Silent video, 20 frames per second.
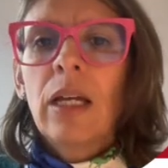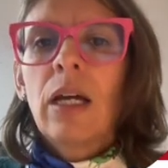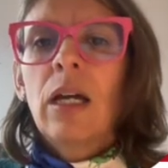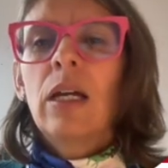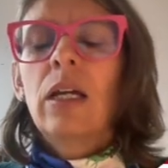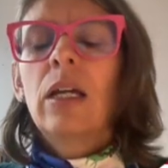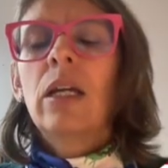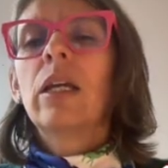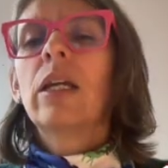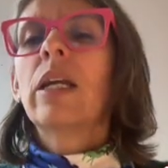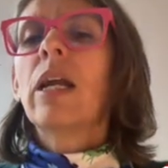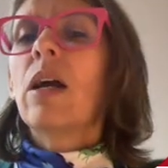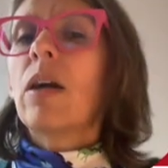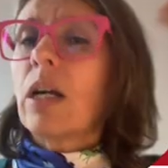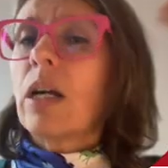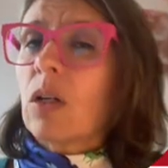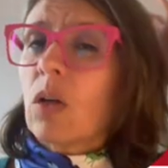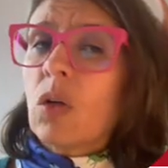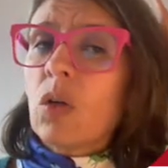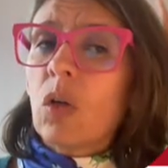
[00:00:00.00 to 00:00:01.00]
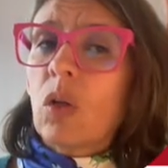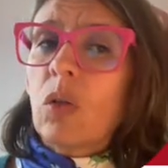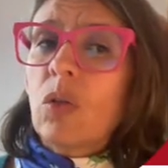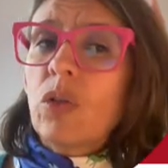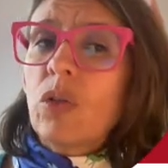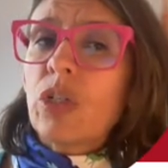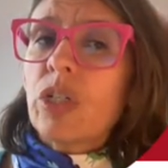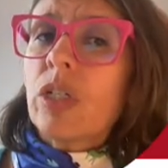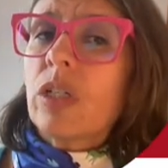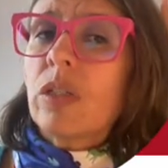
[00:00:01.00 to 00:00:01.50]
In our
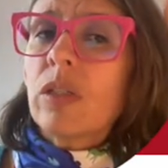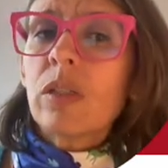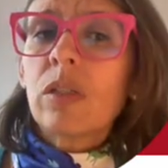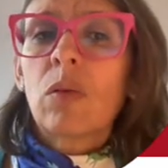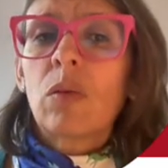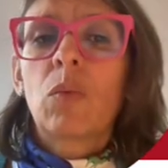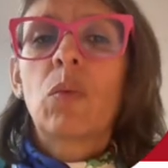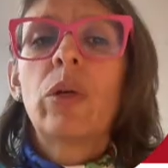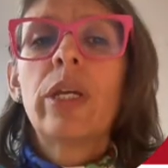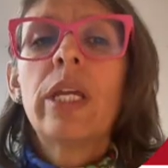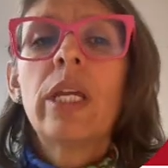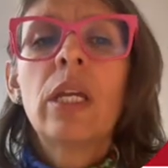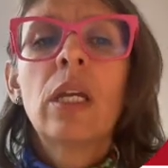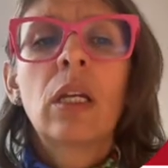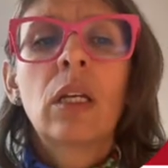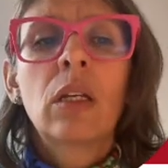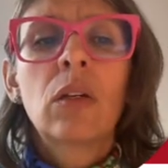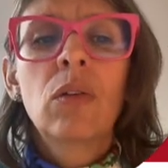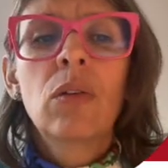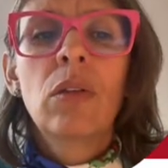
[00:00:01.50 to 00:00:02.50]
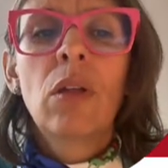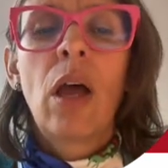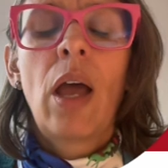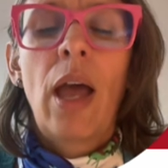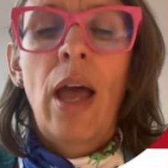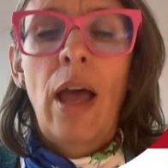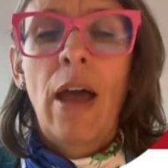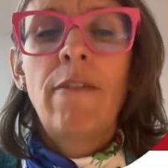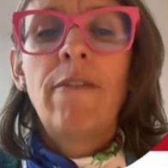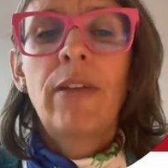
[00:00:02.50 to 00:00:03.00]
conclusions, we could
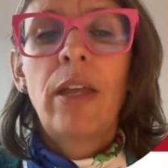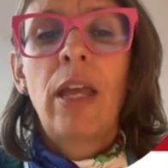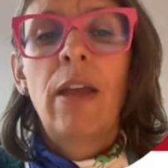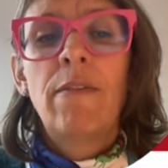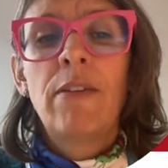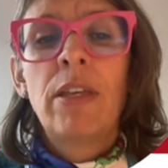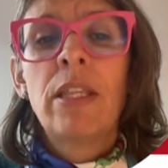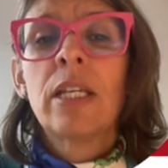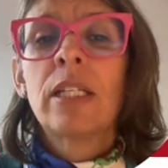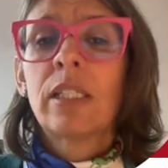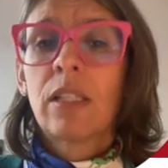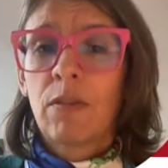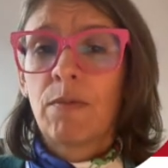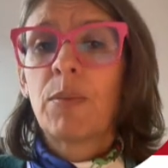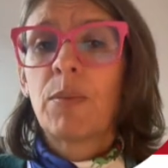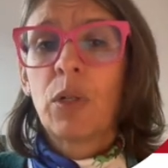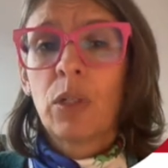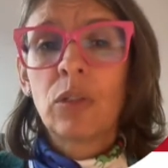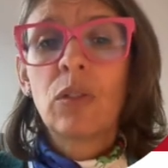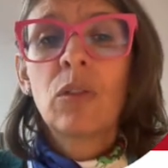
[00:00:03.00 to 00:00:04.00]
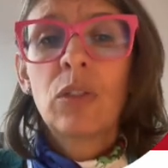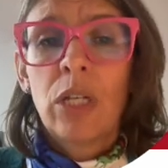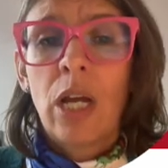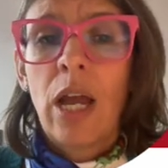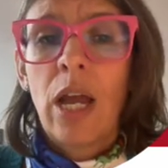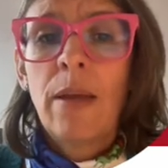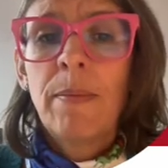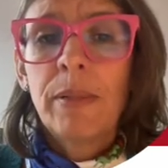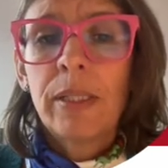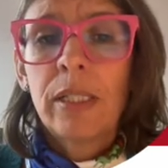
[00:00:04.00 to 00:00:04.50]
have evidence of
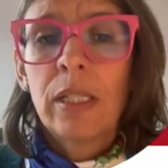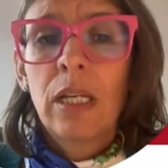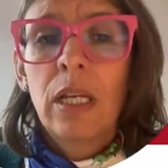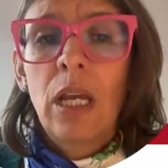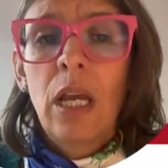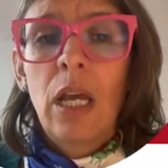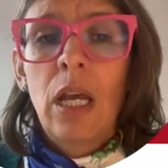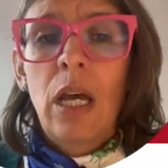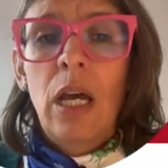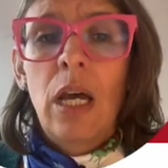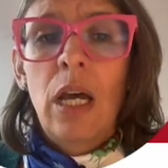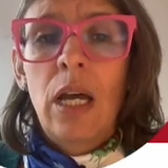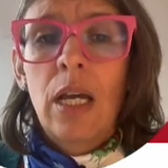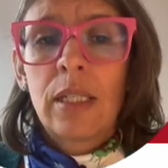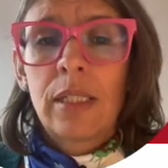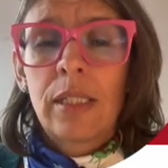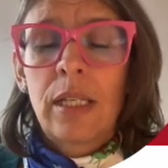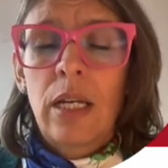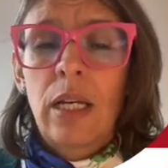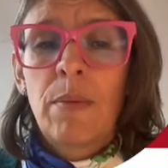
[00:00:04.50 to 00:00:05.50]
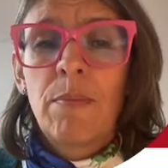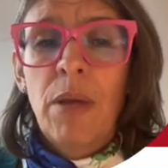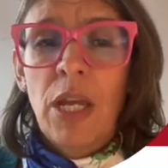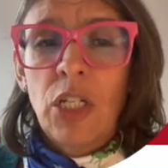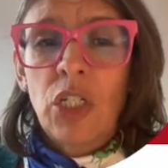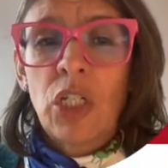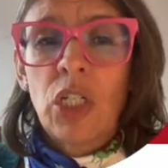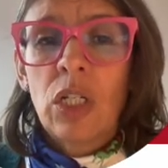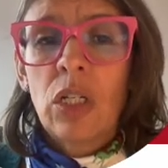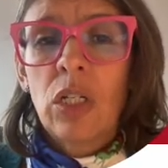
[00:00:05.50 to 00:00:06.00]
prototypes. As I
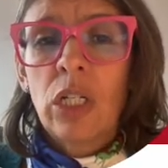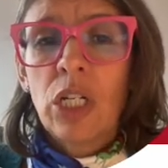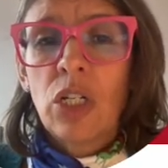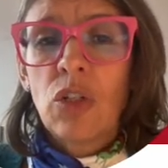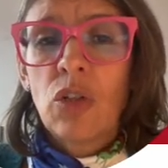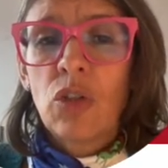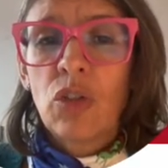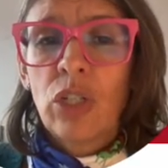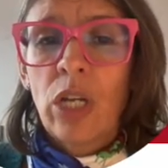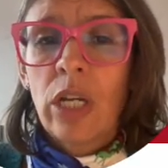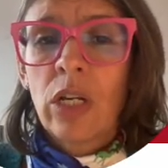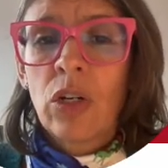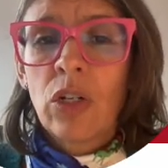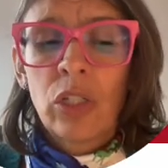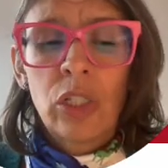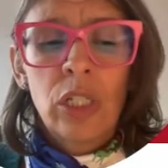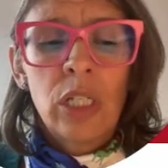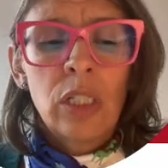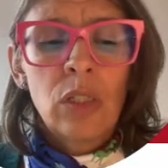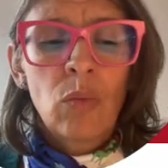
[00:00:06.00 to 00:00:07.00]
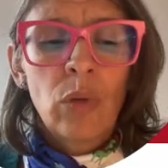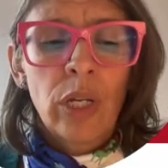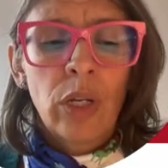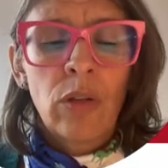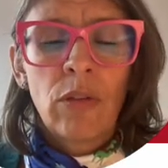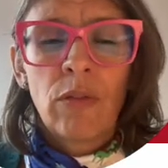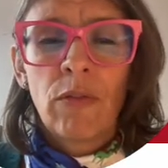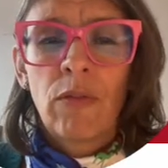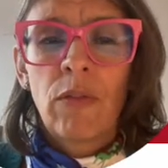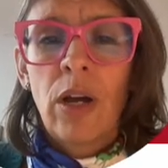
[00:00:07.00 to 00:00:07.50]
mentioned, in New Tiger 6, we
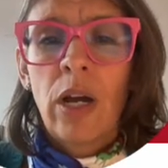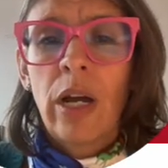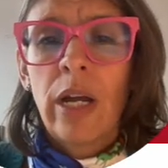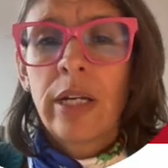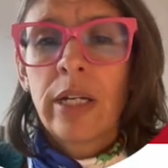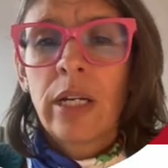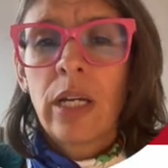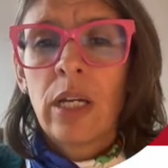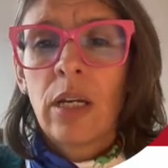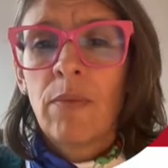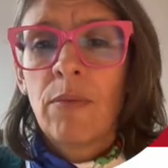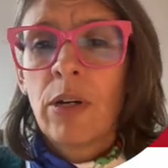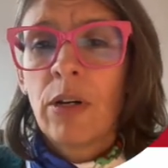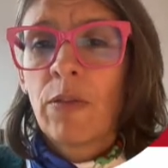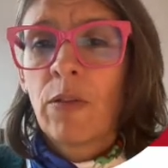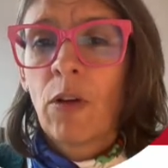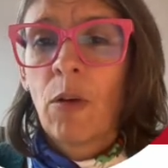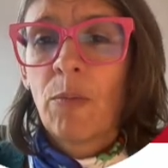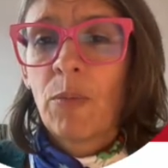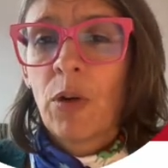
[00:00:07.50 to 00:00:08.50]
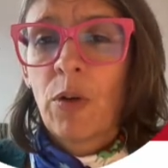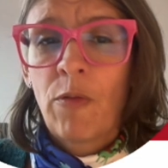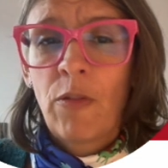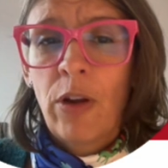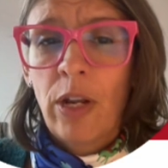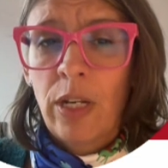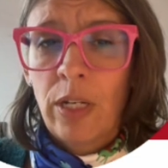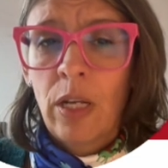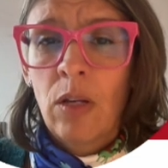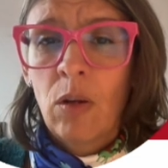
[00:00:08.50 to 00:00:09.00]
could find a verb
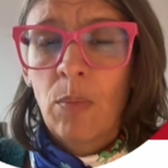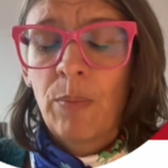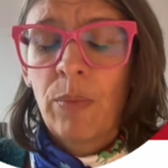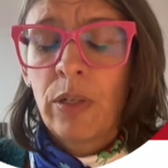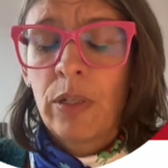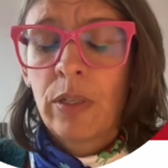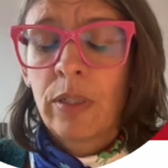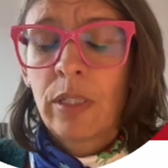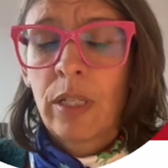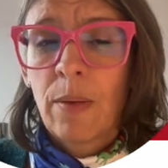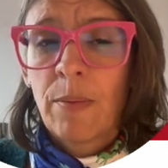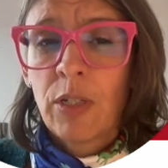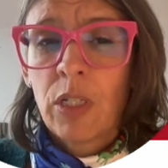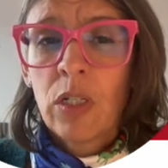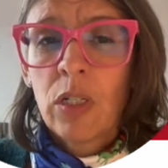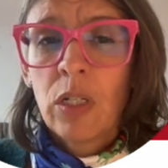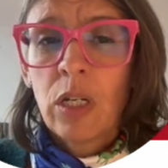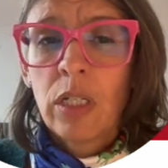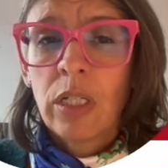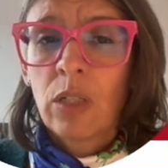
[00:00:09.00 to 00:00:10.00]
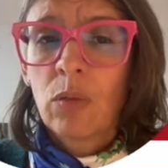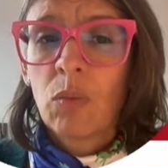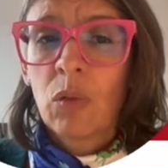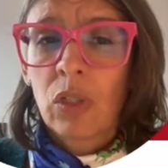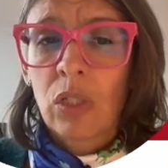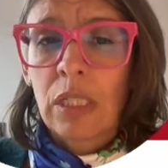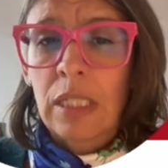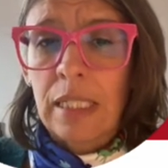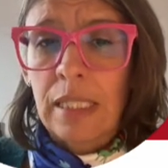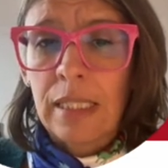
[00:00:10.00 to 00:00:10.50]
of perception, and it
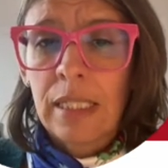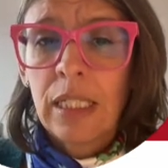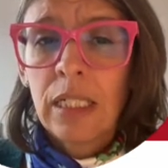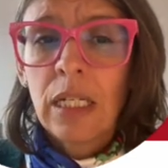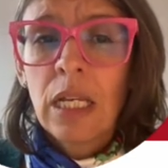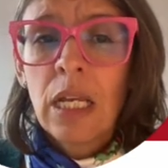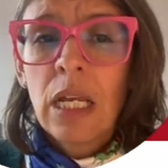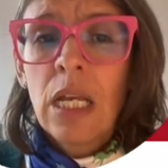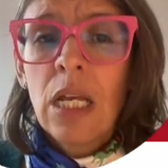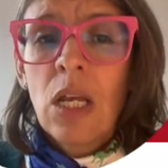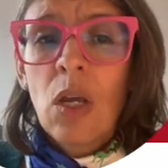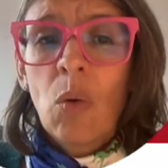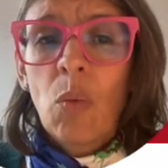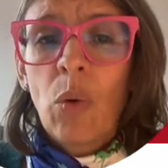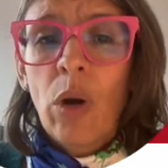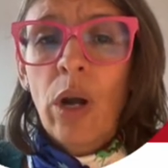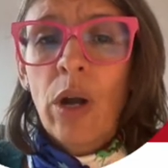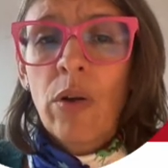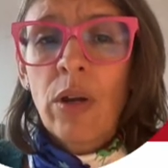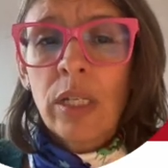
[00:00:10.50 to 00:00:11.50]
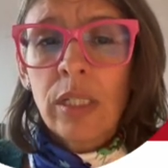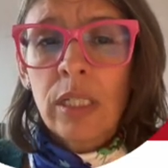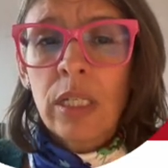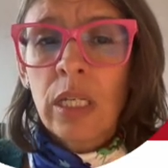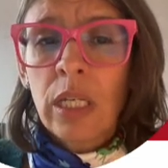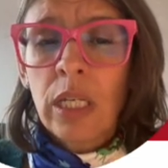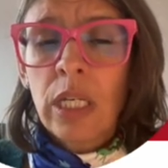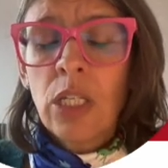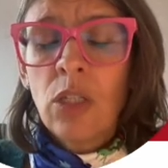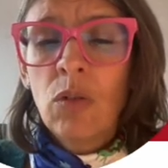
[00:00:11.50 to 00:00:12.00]
was listen, whereas
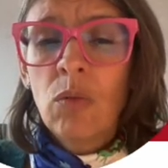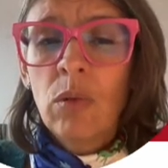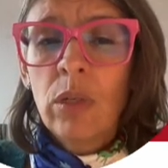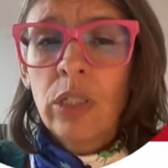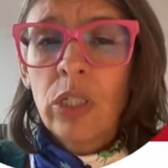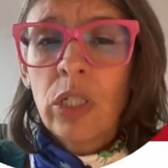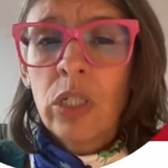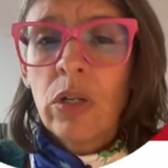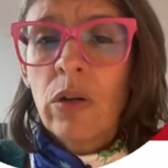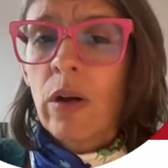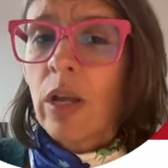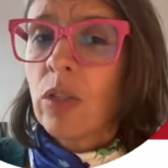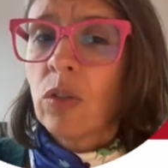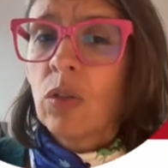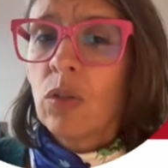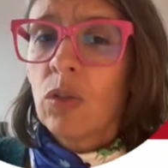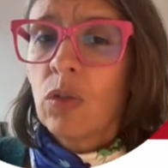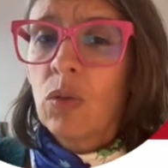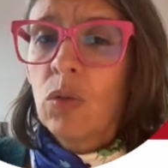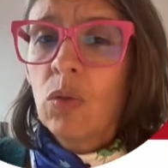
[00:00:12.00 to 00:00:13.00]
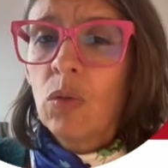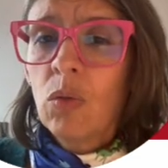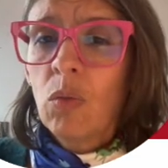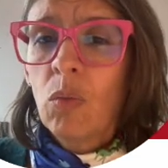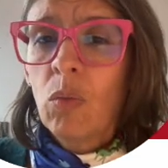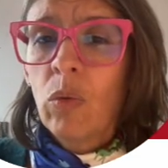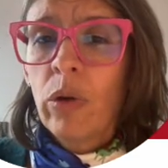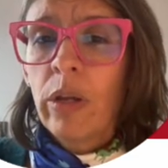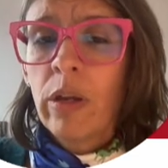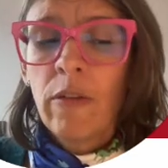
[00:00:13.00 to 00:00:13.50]
in Key to Bachillerato 2,
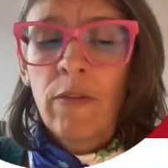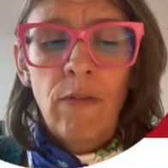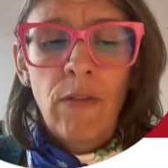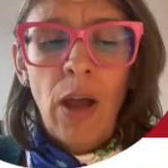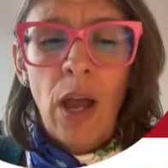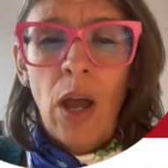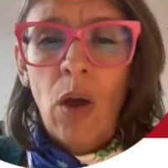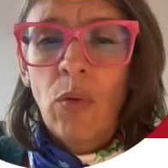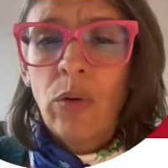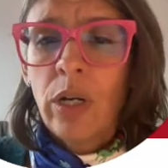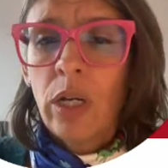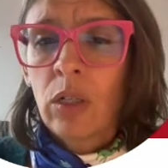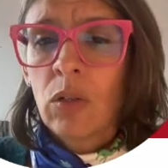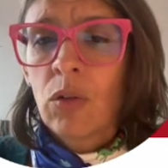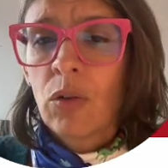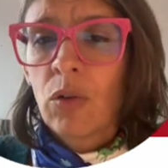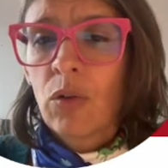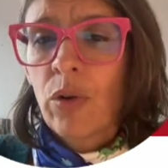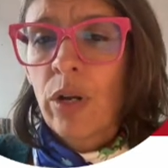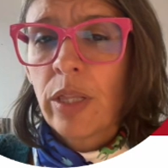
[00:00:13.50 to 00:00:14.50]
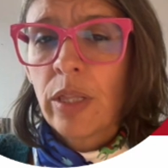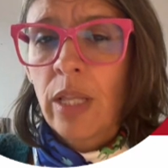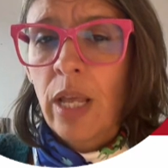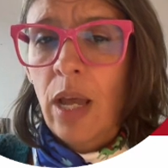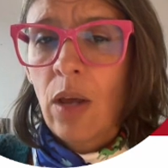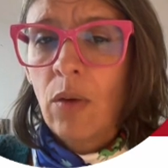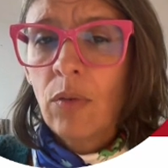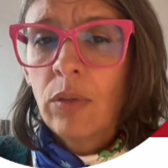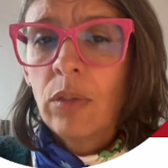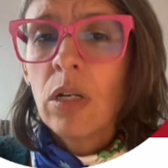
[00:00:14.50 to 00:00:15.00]
we found a concrete
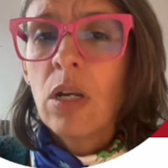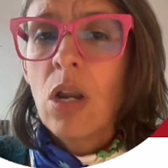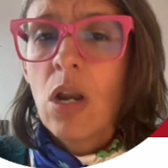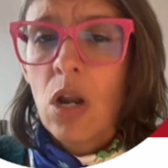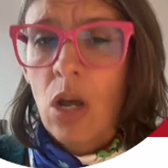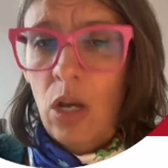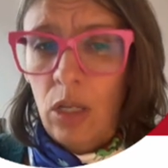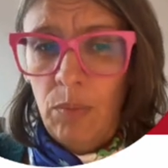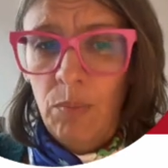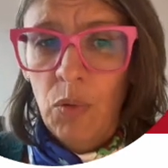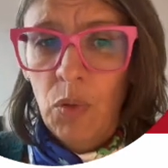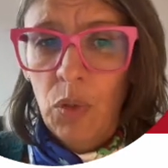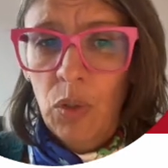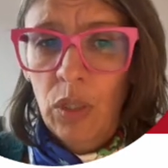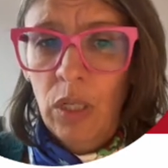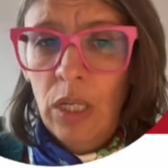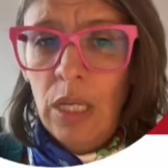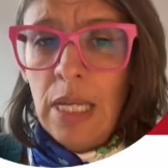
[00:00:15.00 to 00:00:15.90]
noun, notebook.